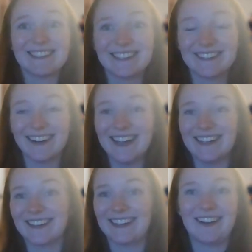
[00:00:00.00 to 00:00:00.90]
It's great.
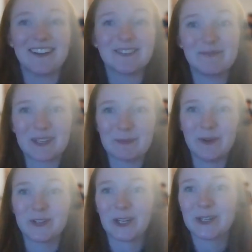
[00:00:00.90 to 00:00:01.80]
You're getting awesome
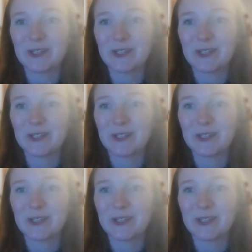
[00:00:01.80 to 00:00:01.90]
exposure.